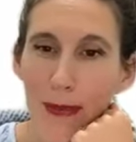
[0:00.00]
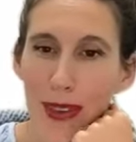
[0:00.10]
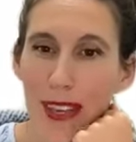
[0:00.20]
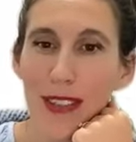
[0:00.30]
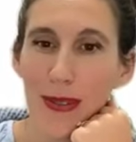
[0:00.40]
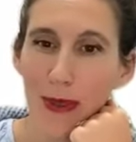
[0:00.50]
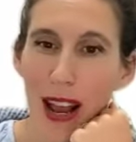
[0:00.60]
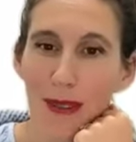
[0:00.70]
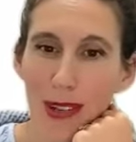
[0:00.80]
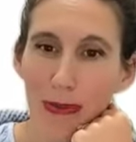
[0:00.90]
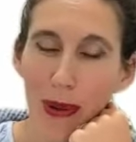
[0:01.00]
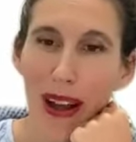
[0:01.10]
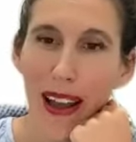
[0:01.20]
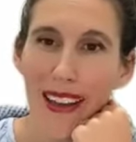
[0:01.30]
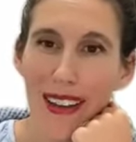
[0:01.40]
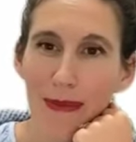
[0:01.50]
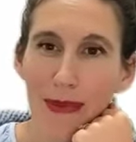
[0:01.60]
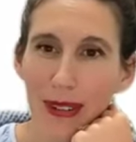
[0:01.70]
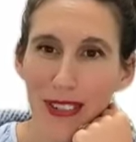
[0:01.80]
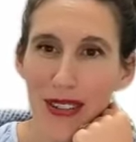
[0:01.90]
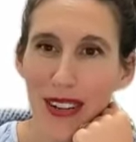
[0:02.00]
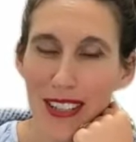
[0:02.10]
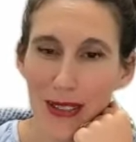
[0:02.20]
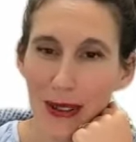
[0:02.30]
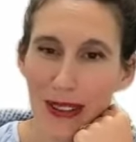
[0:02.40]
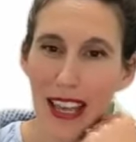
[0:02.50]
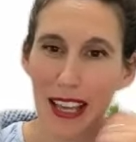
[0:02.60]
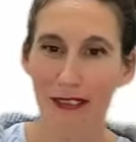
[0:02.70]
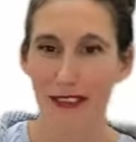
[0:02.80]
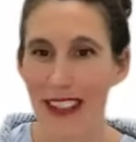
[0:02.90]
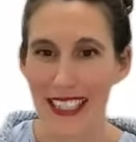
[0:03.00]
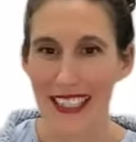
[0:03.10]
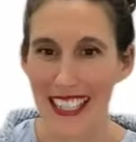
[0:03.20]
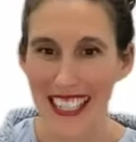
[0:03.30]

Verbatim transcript: being surrounded by a number of students who are like furiously